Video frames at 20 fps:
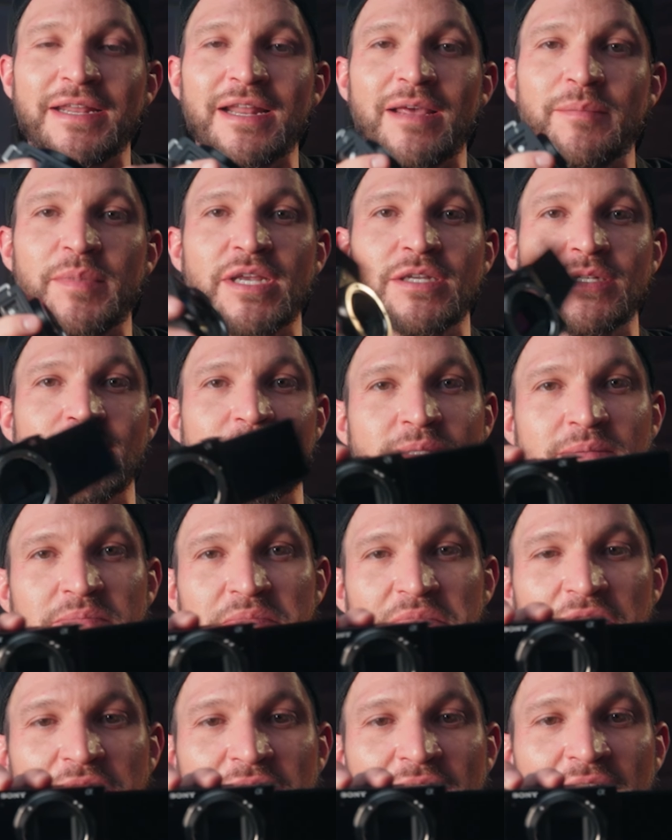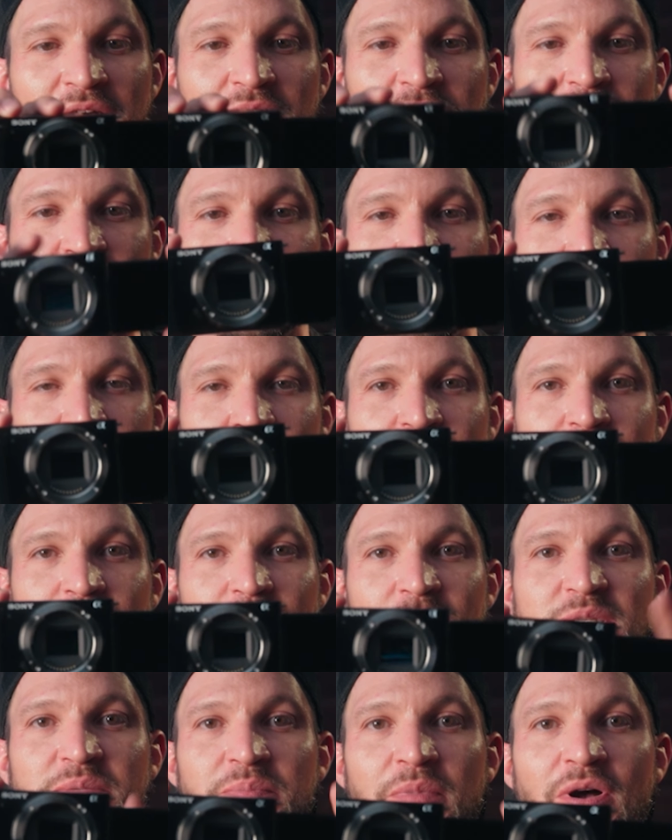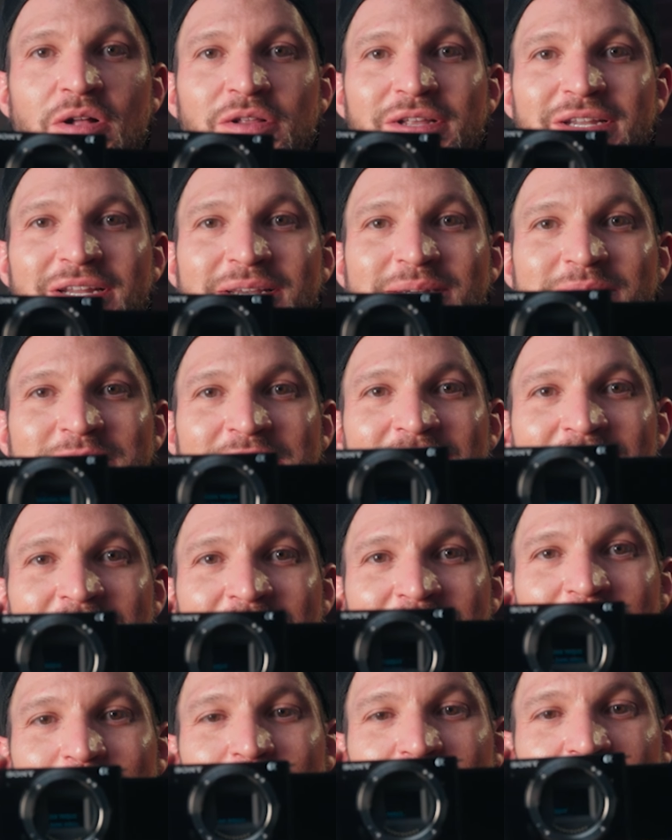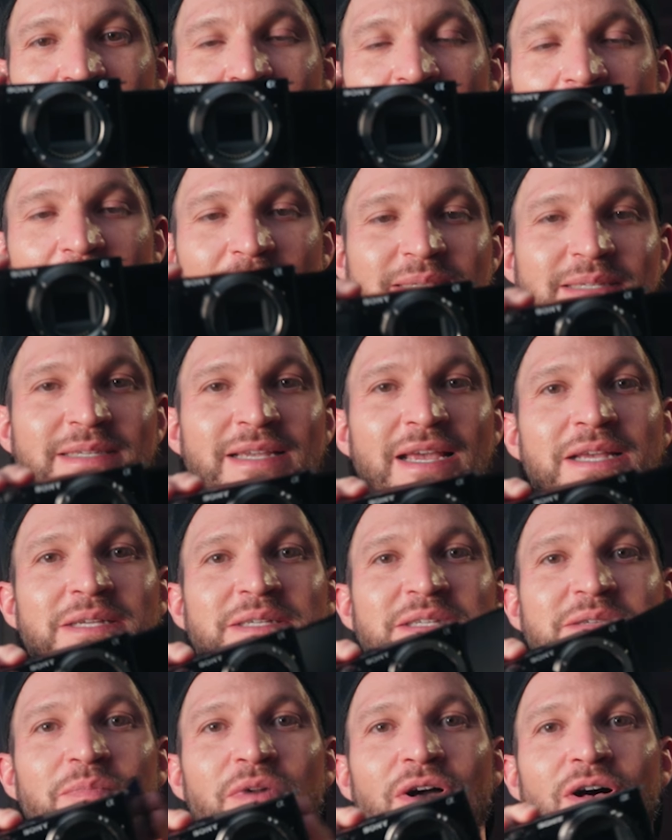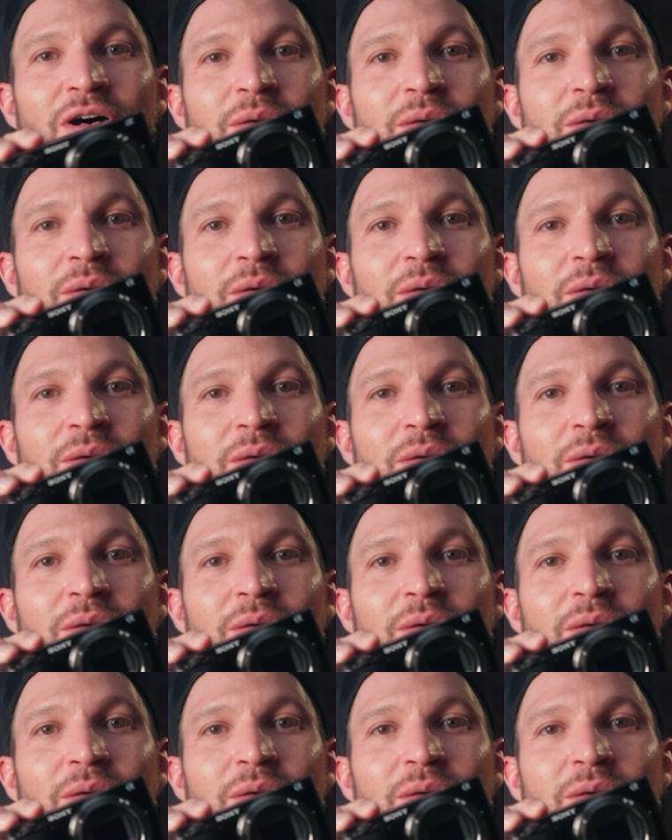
I mean, just look how cute and small it is. But I say small